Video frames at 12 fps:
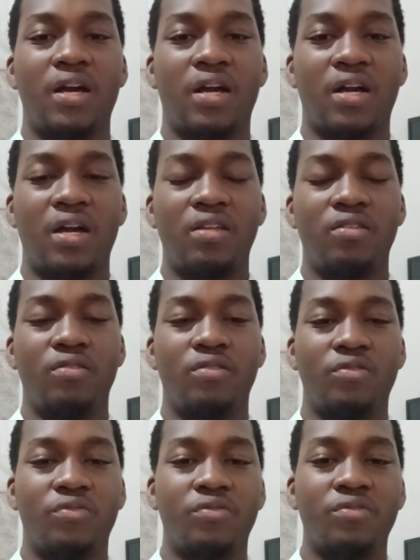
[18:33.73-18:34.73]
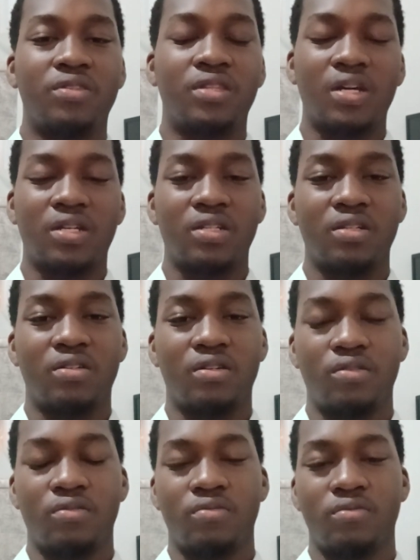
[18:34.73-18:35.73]
kind of
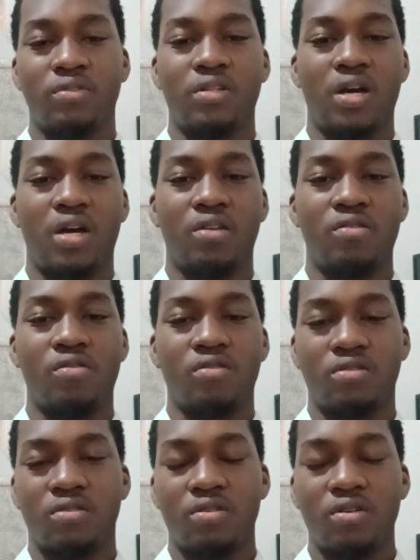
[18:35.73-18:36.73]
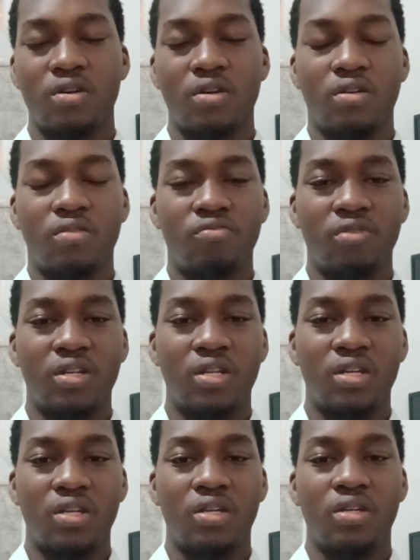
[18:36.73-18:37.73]
technical. They are not
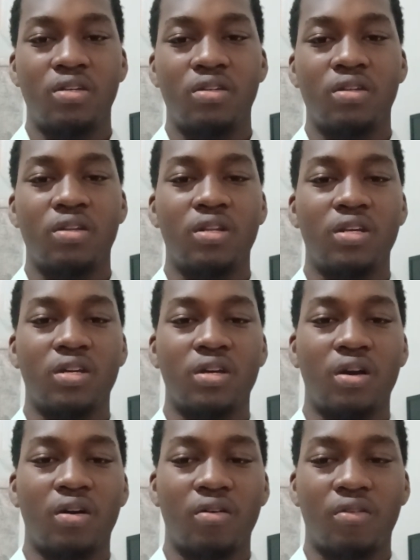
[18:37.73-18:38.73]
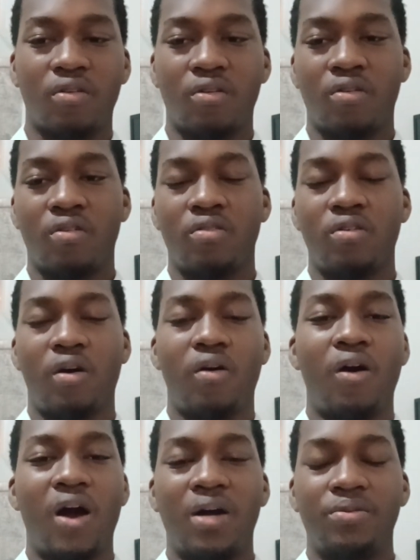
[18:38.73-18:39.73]
really legal
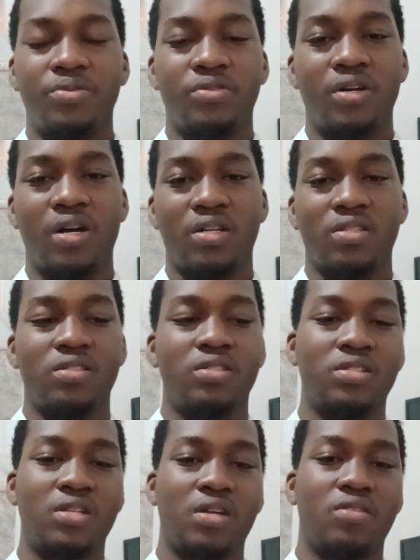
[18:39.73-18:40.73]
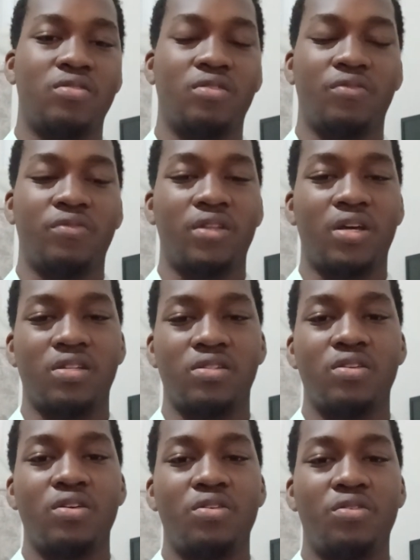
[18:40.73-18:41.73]
or abstract. These are stuff that
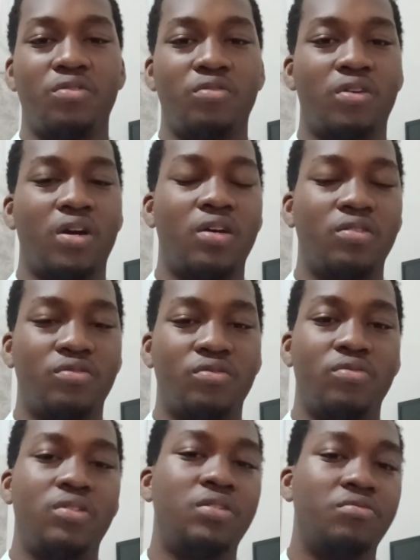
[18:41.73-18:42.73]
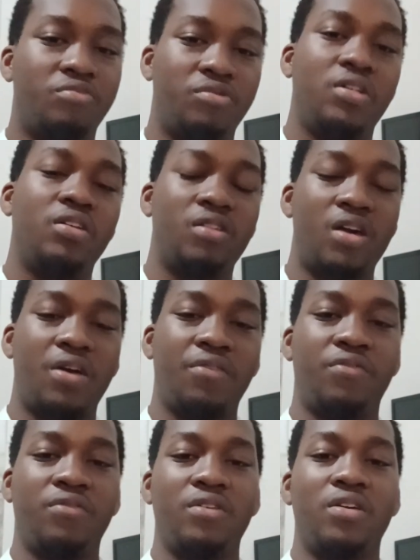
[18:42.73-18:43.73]
you can do in real
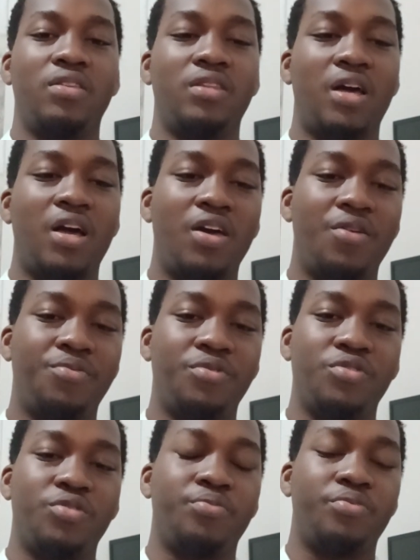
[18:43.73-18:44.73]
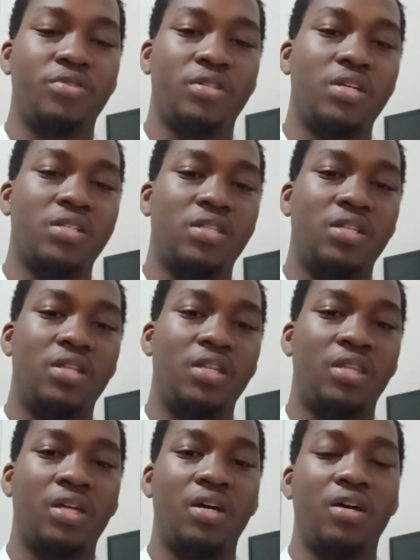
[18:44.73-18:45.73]
life that helps you to protect the
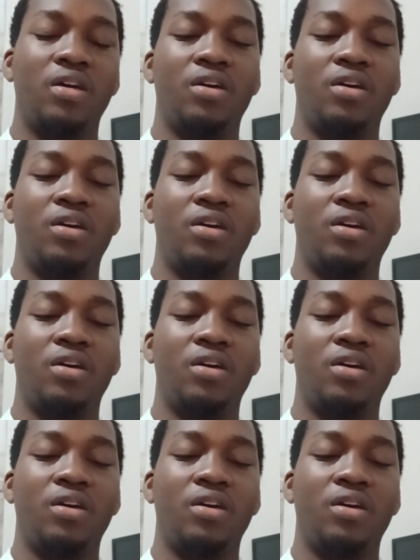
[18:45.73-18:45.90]
data